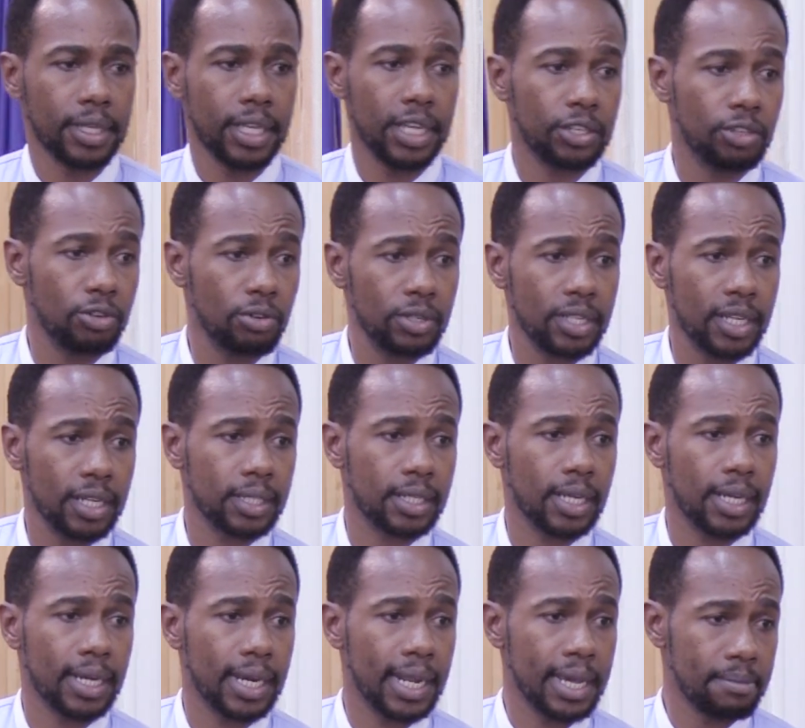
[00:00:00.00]
It's not just
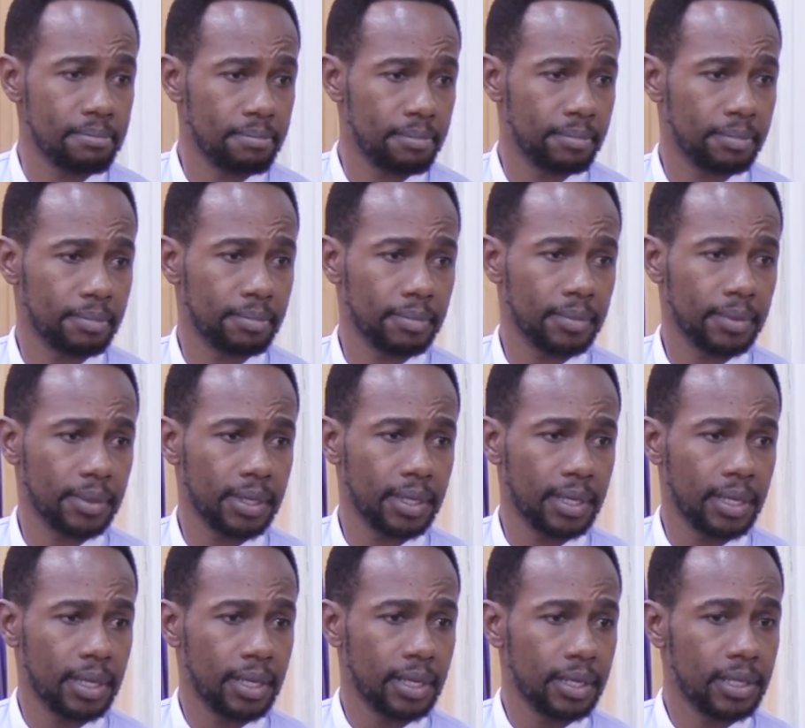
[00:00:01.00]
a name
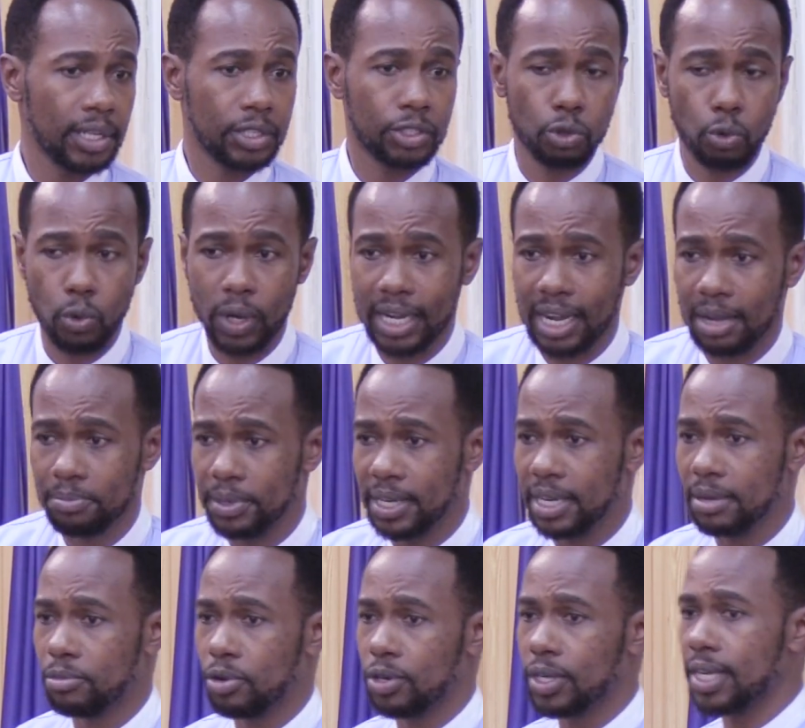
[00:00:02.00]
that you wake up in
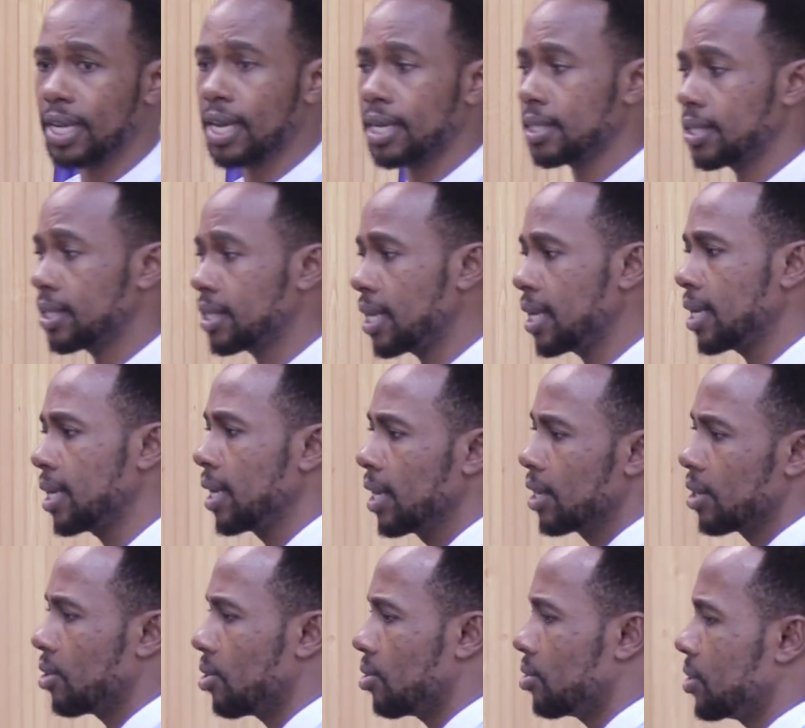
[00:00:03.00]
the morning and say,
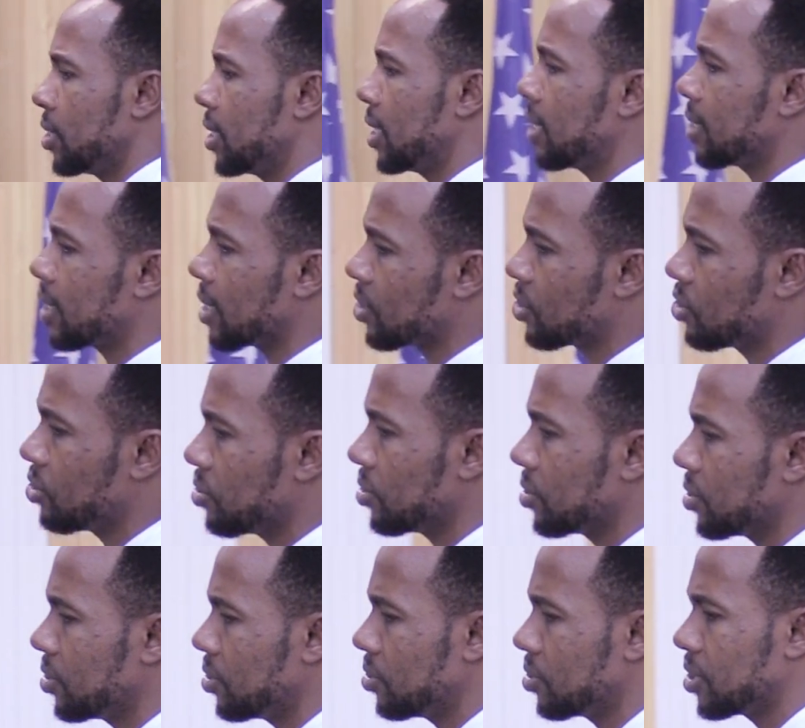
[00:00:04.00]
Lord Jesus,
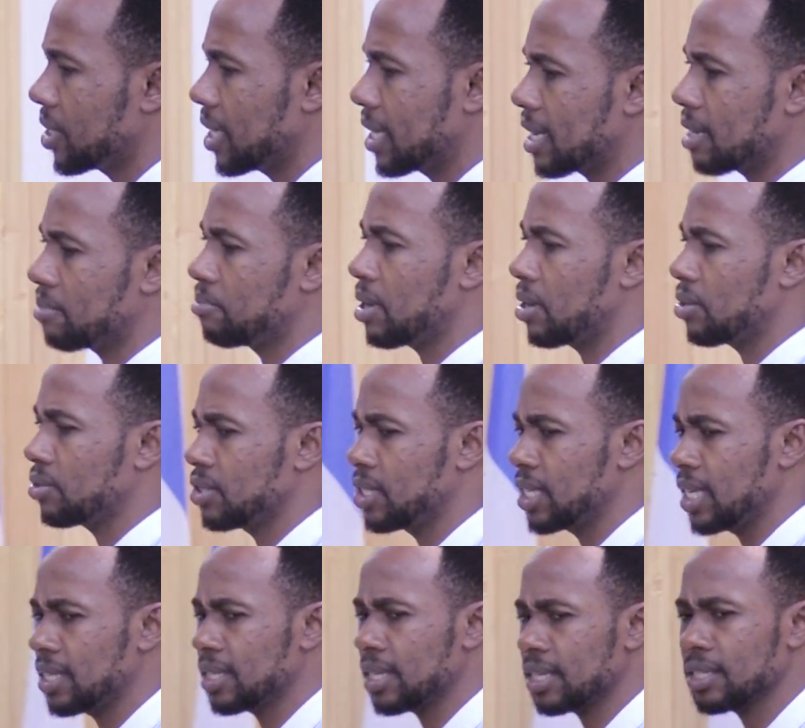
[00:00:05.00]
you sing about
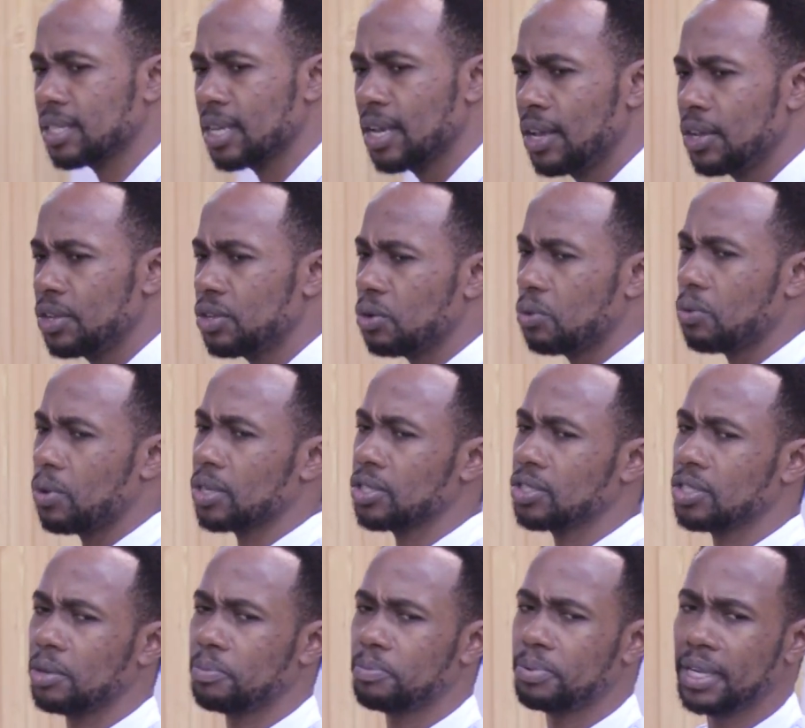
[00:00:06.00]
Jesus, you
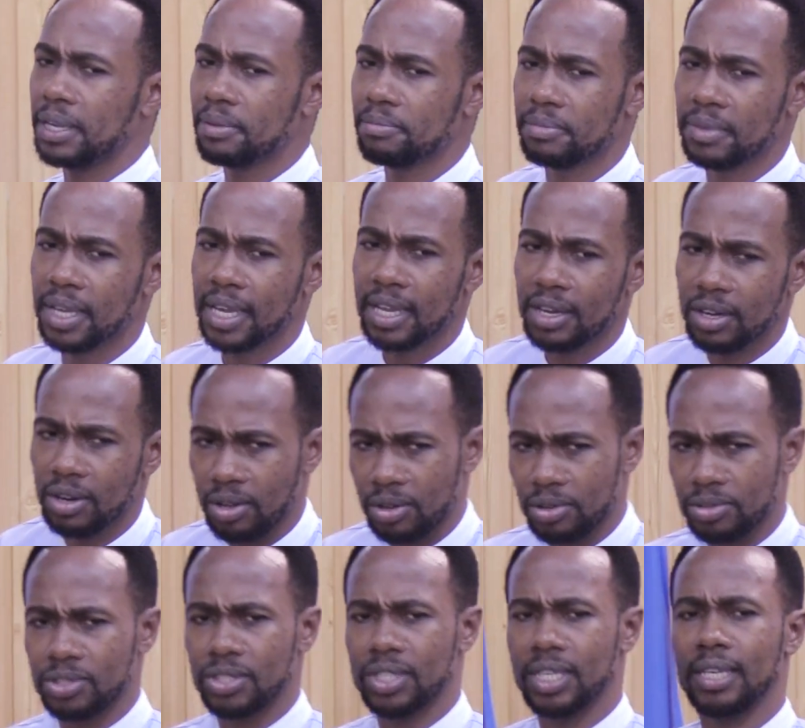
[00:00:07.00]
worship him.
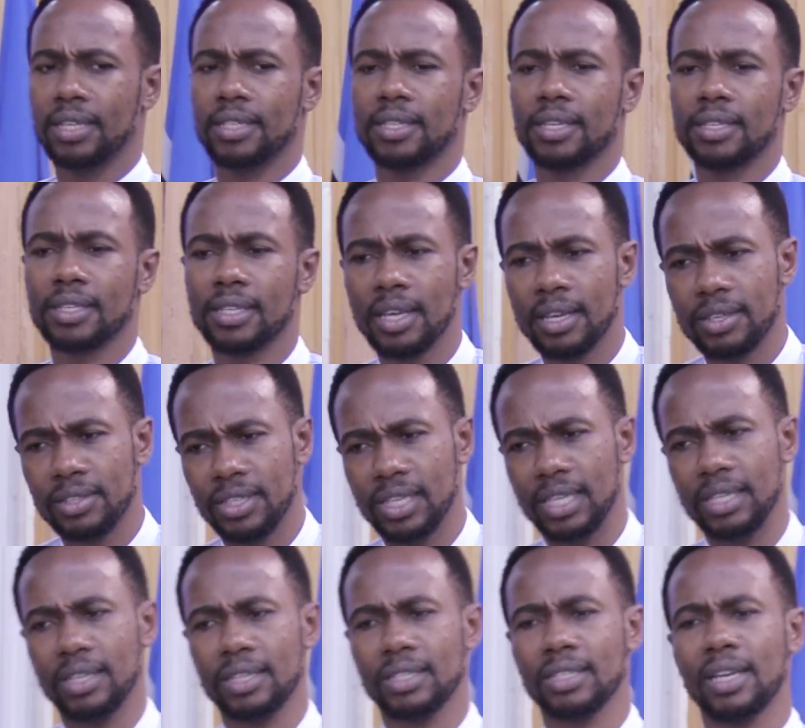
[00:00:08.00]
Lord Jesus,
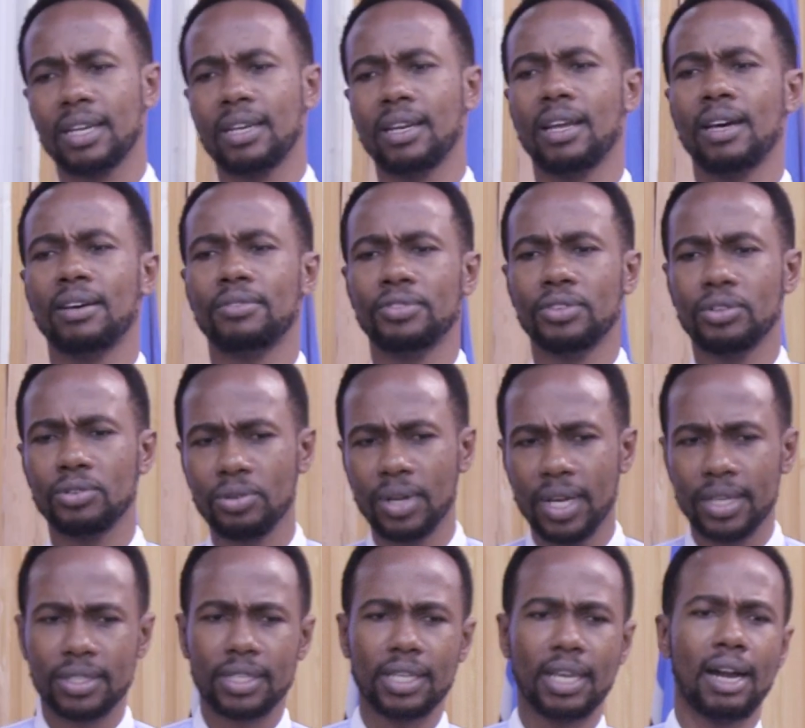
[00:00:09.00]
Jesus, I love you.
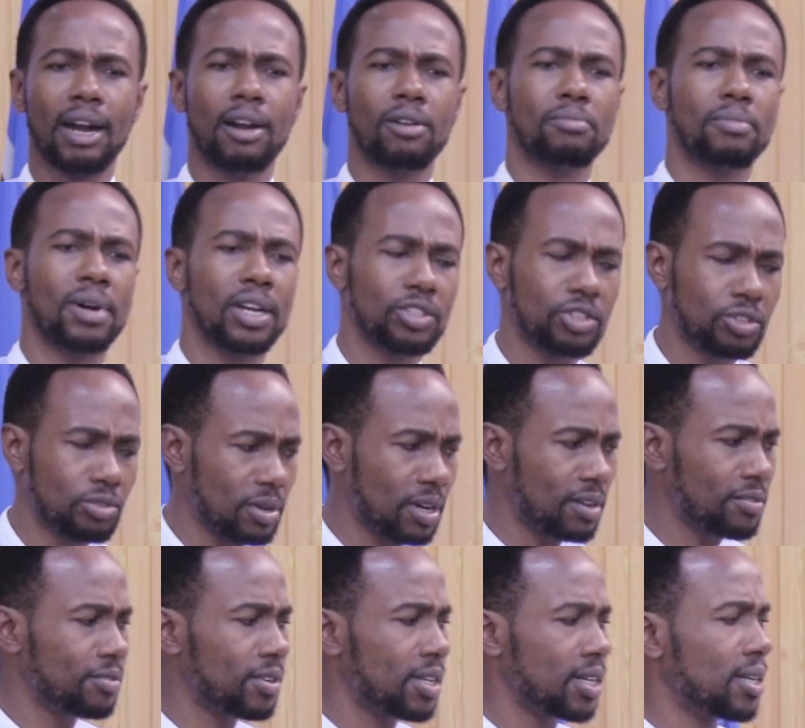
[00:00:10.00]
See how much you
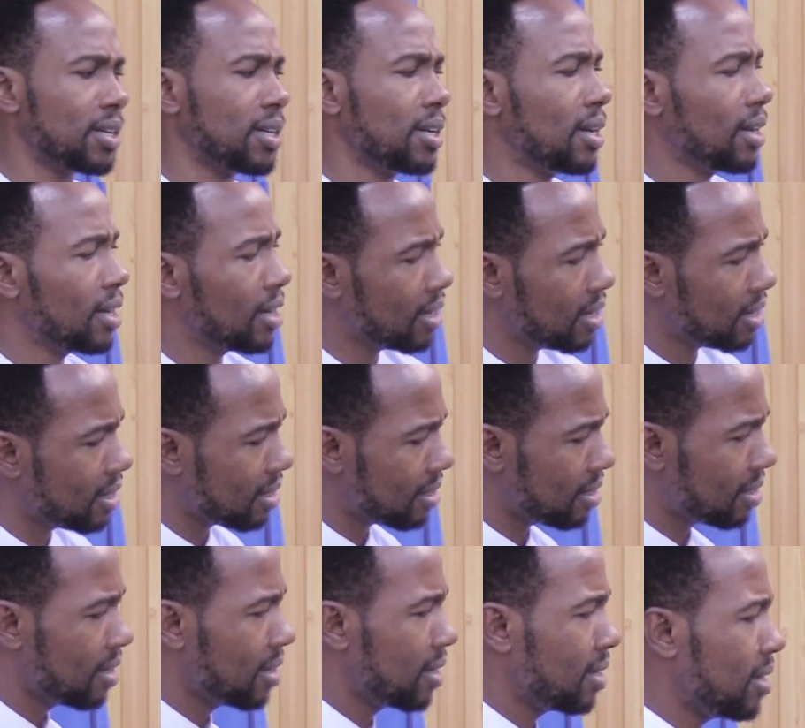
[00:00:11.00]
have
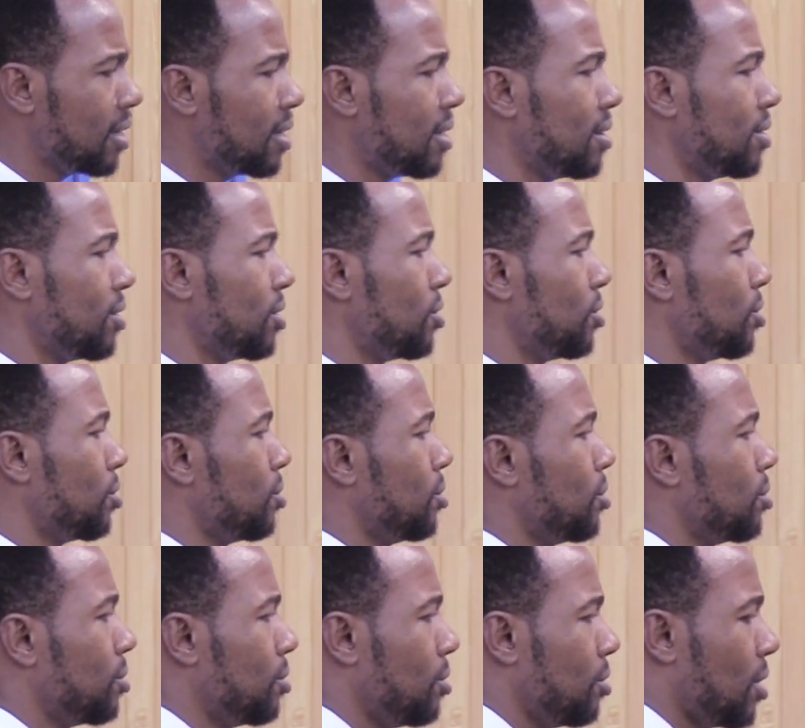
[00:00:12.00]

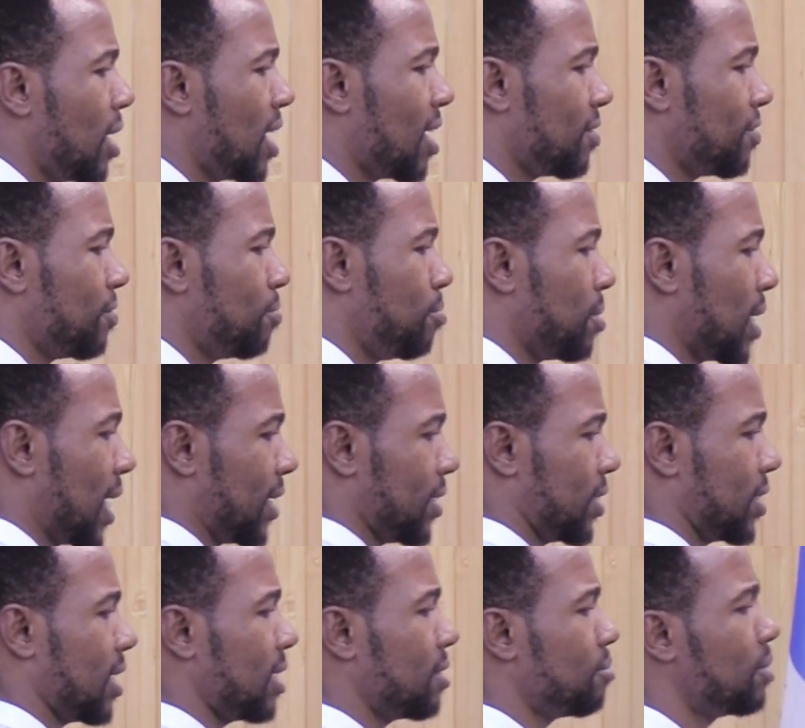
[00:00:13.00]
you have
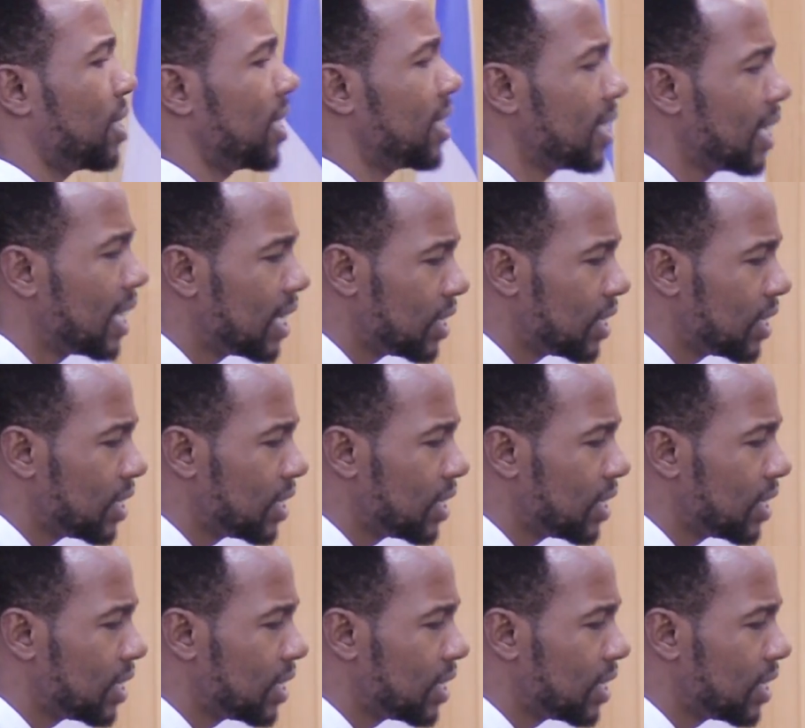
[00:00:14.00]
blessed me.